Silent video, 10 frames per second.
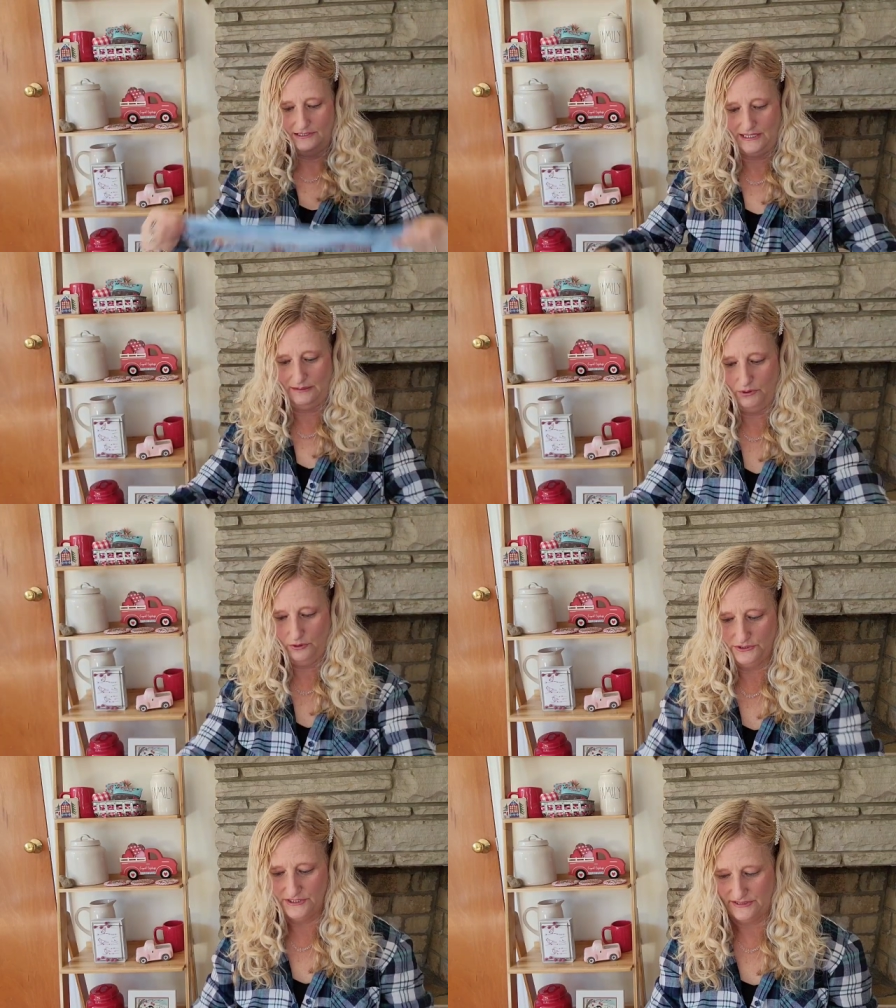So I
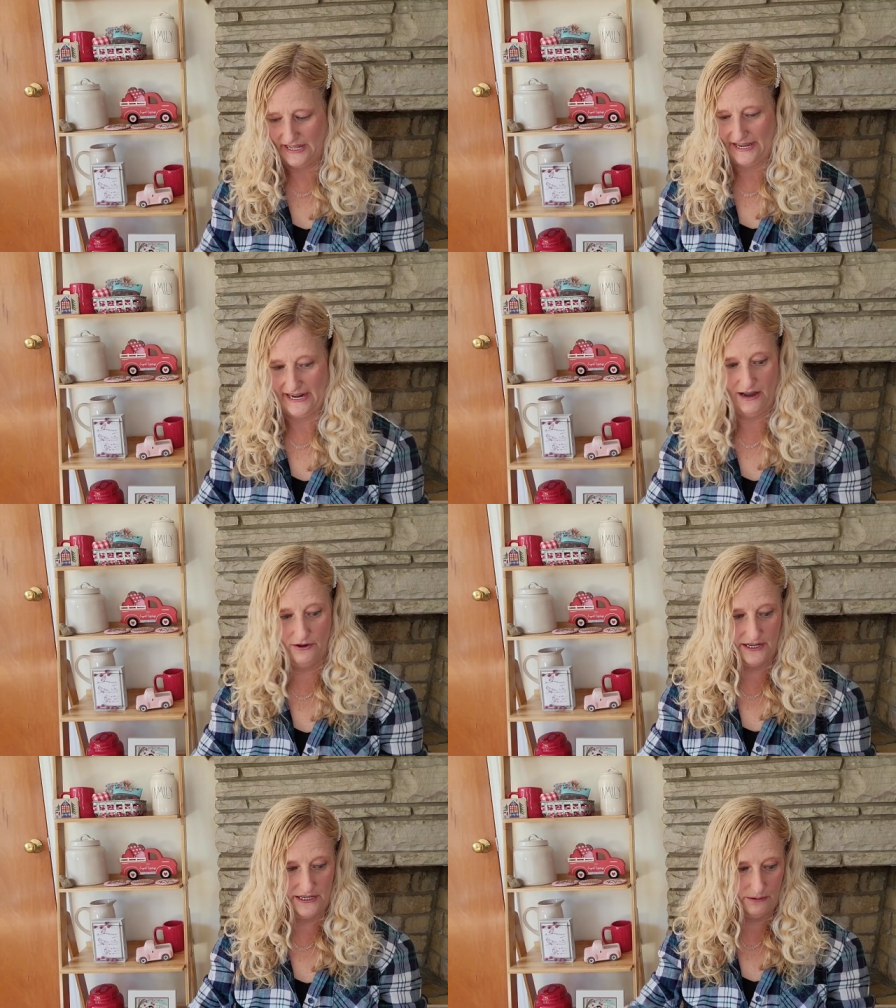pulled that
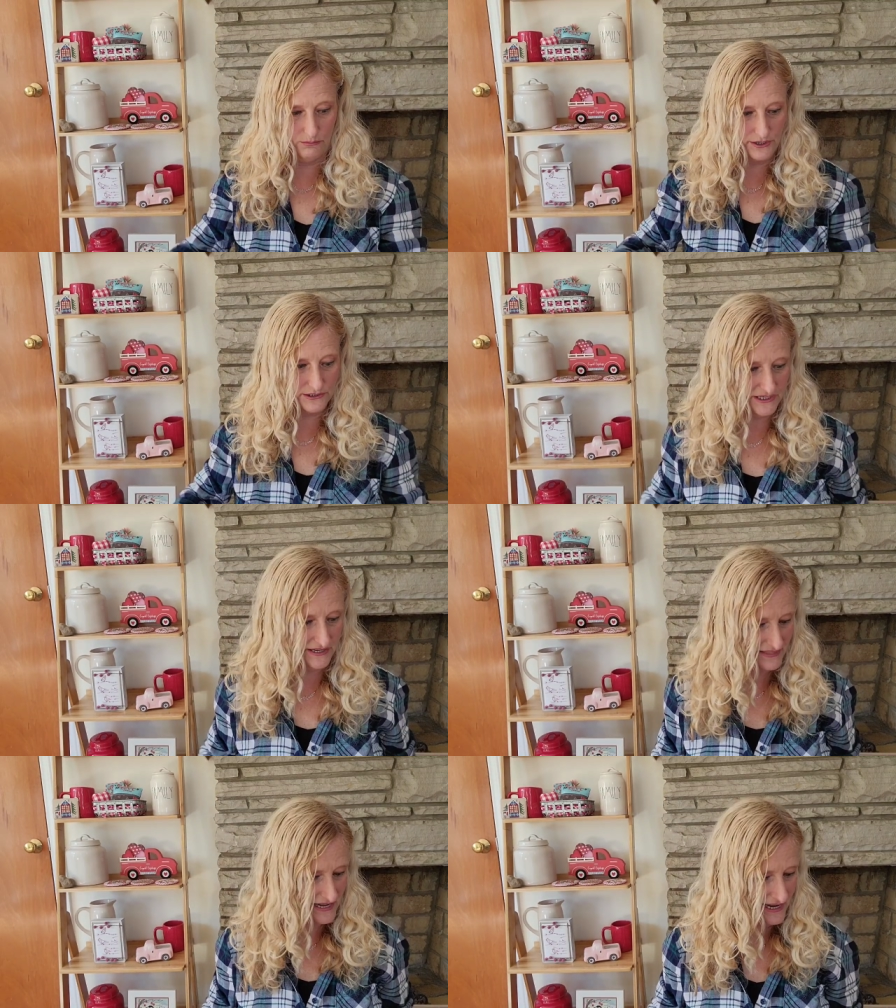out and I worked
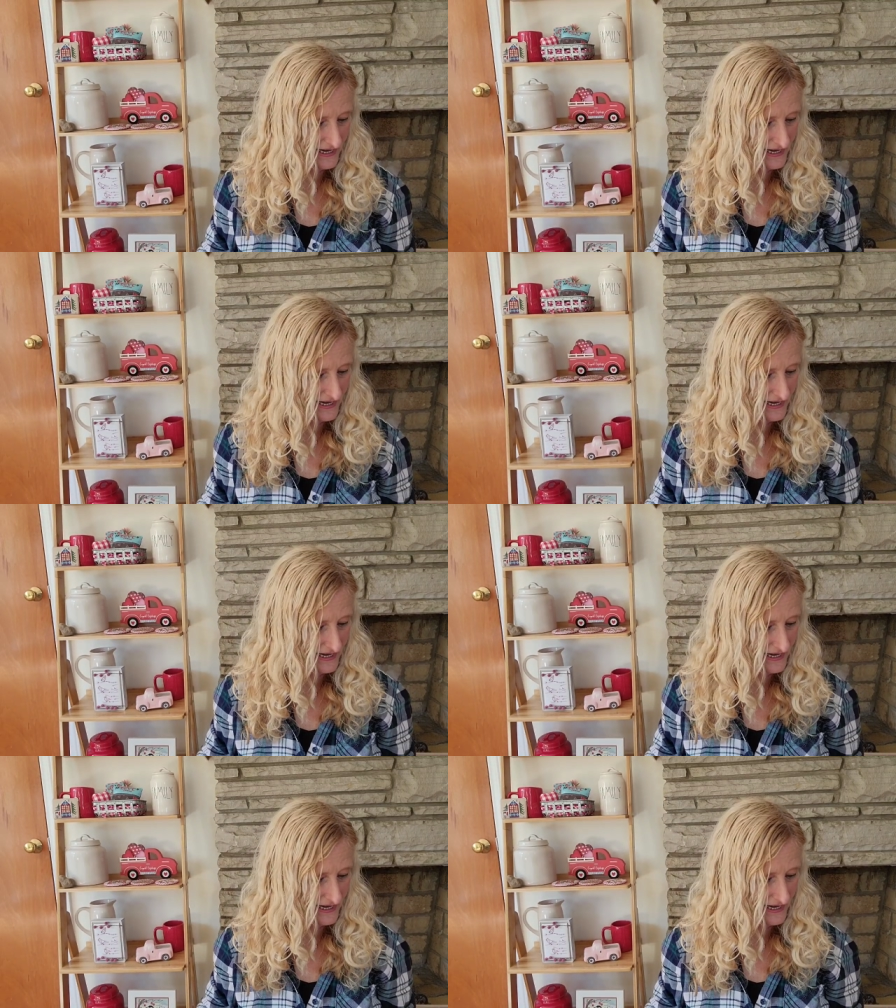on